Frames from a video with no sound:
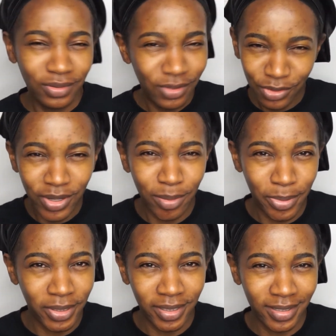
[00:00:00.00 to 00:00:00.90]
new hair
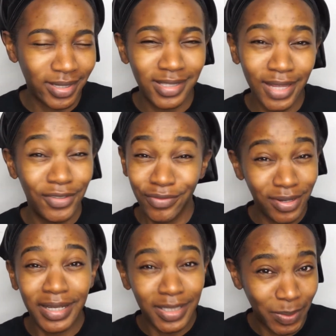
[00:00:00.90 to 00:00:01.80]
products. Like, stuff is
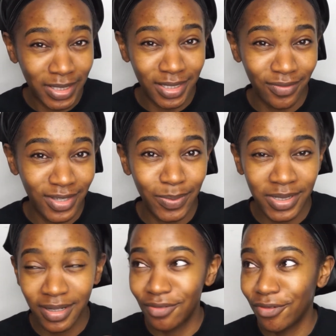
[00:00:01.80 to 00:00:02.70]
very expensive,
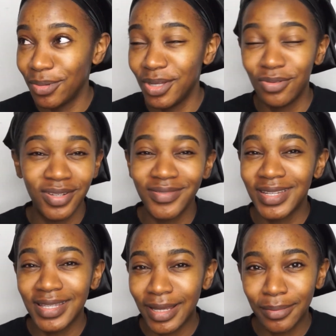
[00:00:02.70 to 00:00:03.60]
especially for me who lives
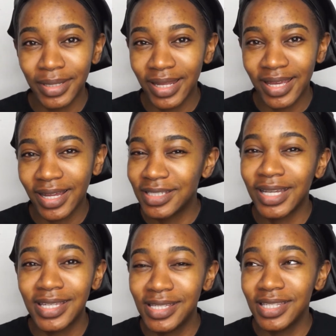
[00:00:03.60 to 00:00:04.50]
in Zambia. Like, and
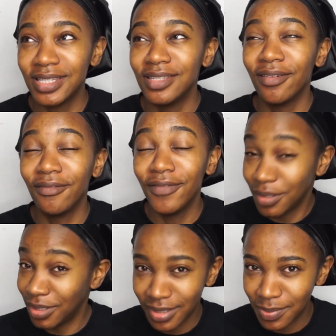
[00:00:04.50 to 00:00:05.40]
Jackie's is
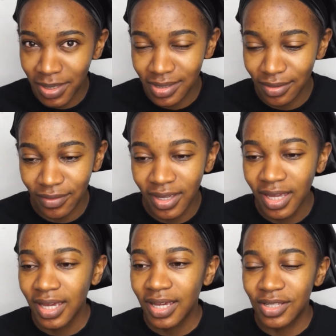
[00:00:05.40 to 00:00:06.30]
very expensive.
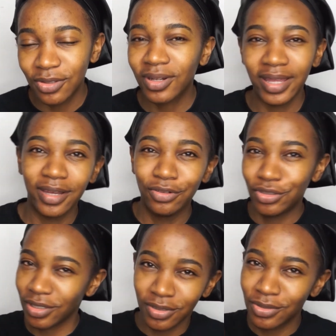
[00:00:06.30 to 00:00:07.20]
It's not like a
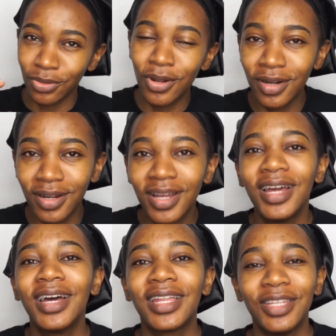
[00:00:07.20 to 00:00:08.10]
drugstore,
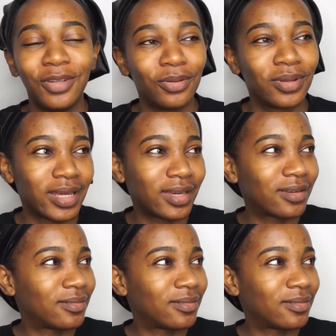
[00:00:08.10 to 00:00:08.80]
like